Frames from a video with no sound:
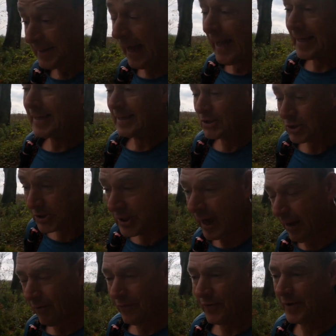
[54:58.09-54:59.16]
That in
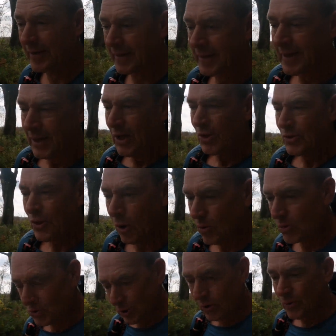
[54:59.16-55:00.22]
itself,
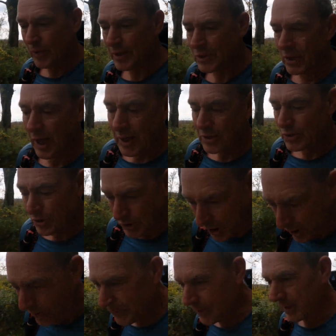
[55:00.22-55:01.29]
those Loonies and
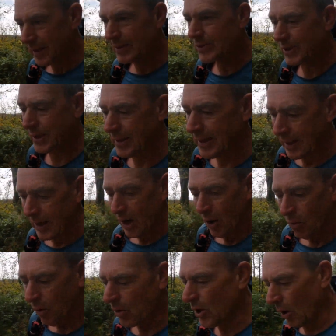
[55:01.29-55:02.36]
Toonies
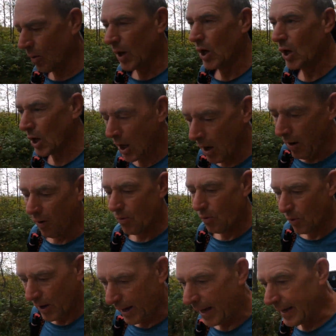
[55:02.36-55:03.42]
will go a
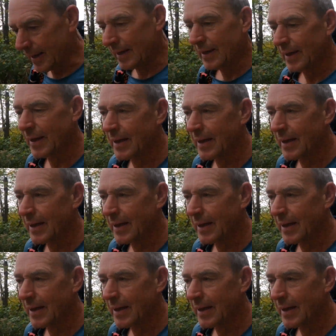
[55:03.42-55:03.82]
long way